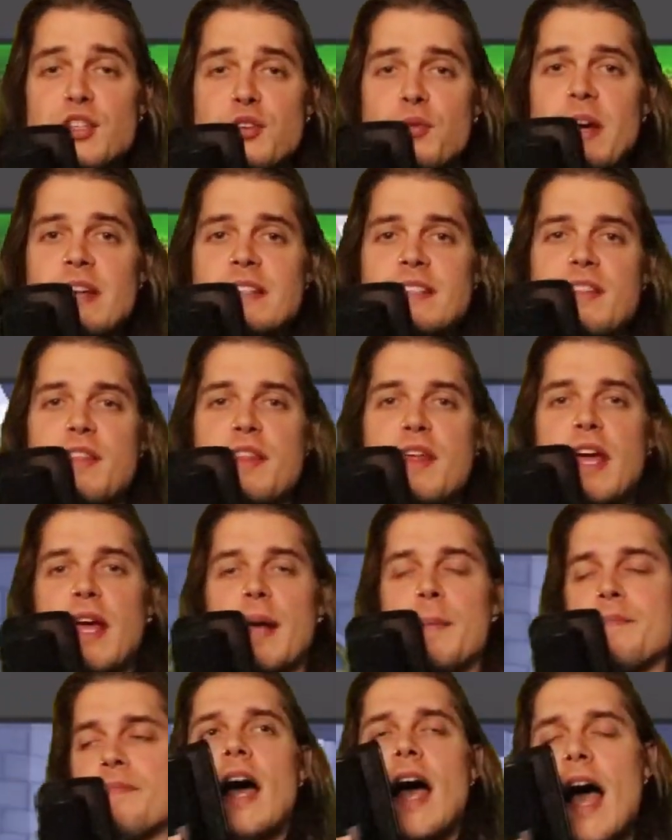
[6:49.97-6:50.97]
crazy thing,
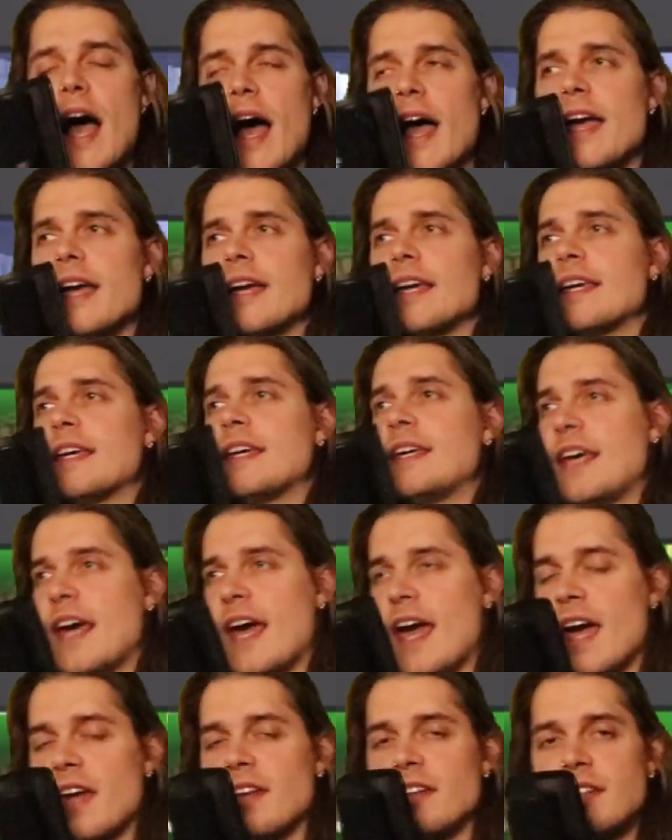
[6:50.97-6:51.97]
I
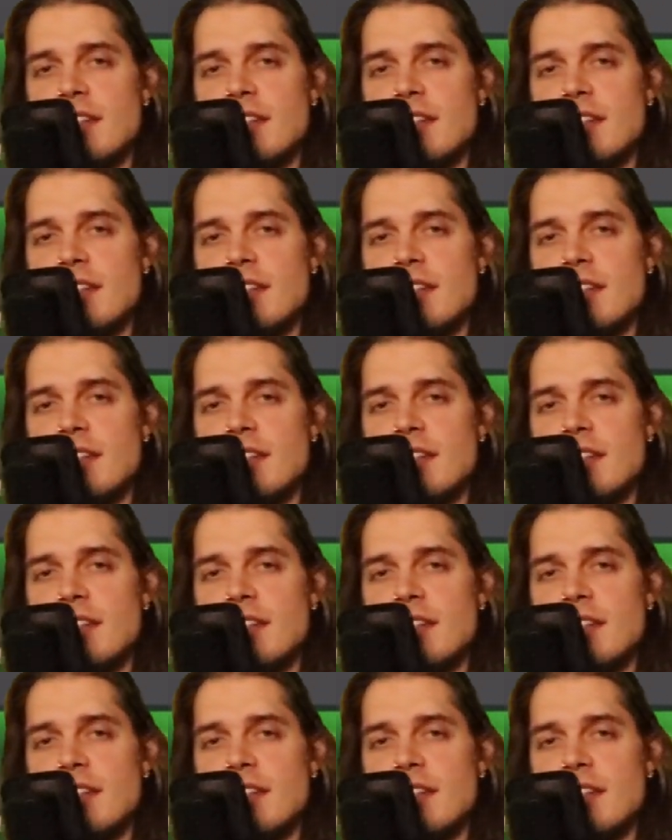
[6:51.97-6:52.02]
can't